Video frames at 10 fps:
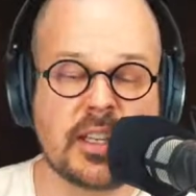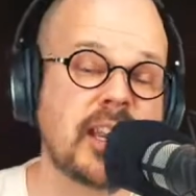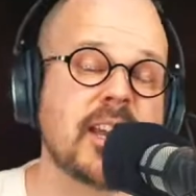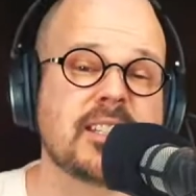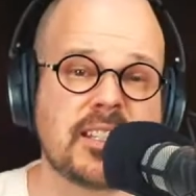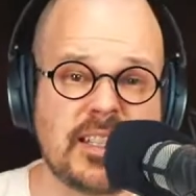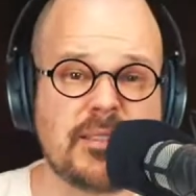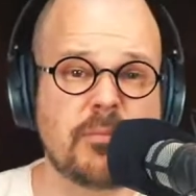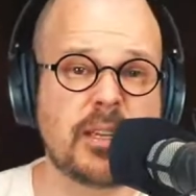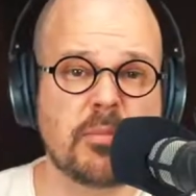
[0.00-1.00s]
And I see
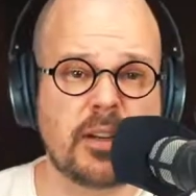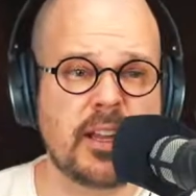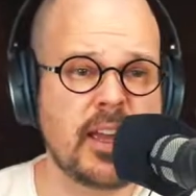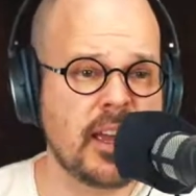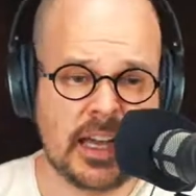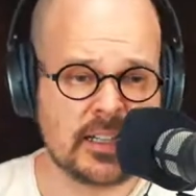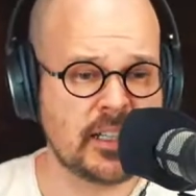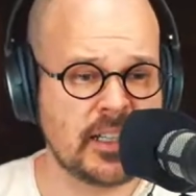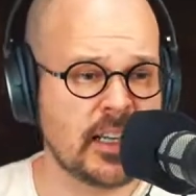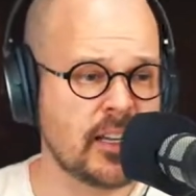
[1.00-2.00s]
people actually